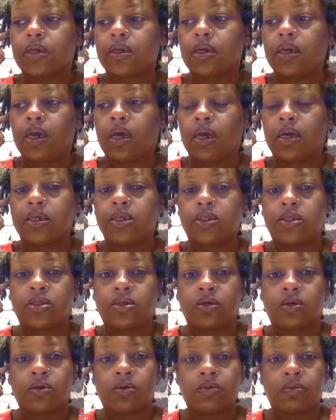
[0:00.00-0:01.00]
yeah,
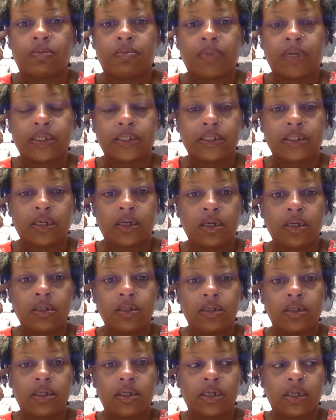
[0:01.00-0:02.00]
so my son
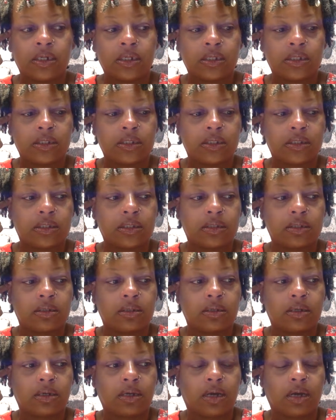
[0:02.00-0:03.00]

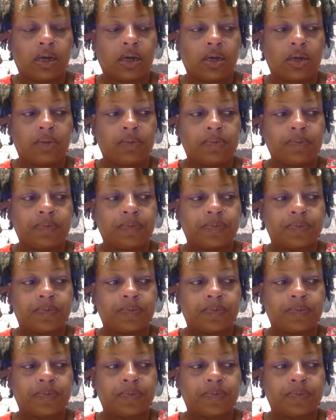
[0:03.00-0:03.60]
um,